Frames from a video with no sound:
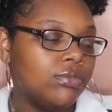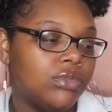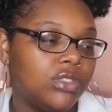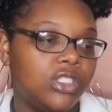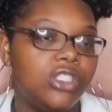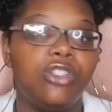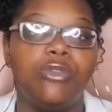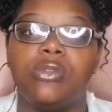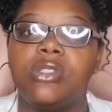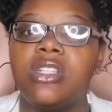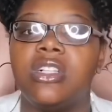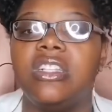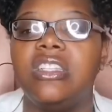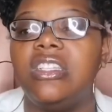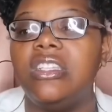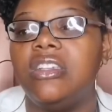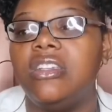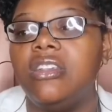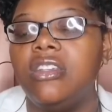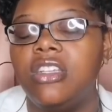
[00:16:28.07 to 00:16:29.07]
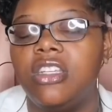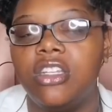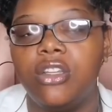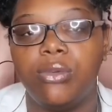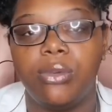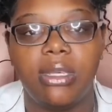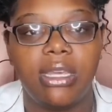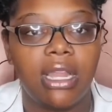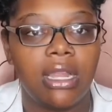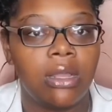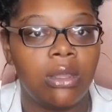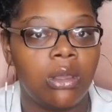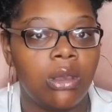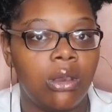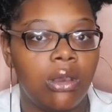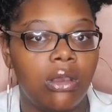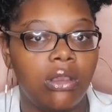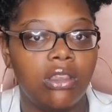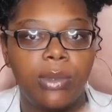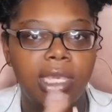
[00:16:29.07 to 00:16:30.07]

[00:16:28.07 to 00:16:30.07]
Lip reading: She was clean, you know, we got along.